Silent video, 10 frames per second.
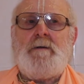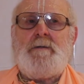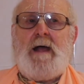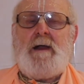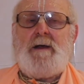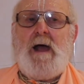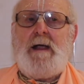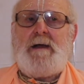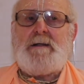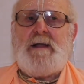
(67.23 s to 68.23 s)
that
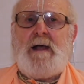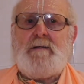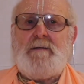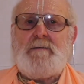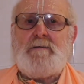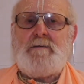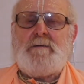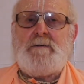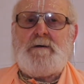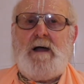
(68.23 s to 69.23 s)
night at that
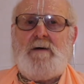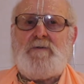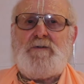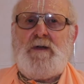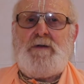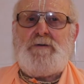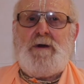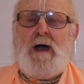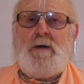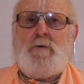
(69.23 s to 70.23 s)

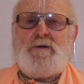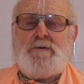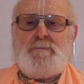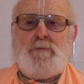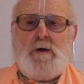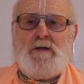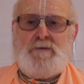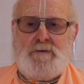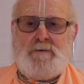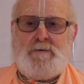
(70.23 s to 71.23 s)
conversation I wasn't
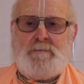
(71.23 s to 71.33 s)
present.